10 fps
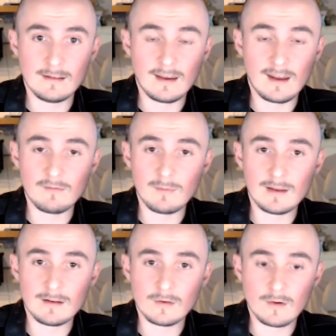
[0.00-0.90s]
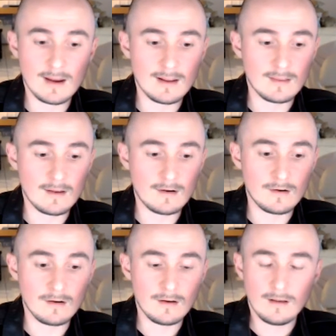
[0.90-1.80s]
And I've been creating
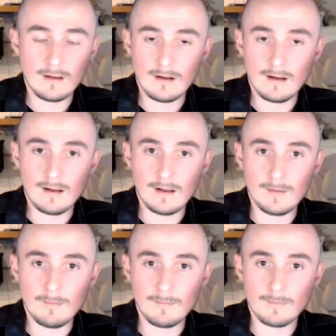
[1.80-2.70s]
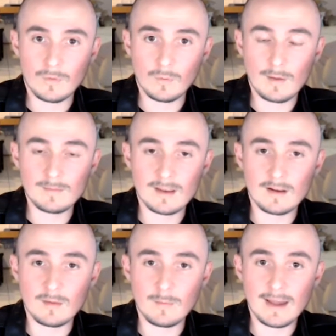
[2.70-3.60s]
their website
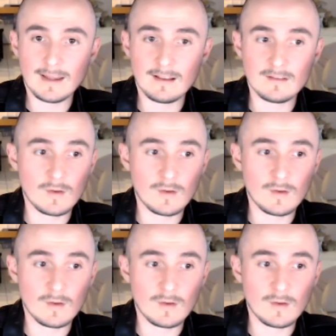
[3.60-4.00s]
on the back end,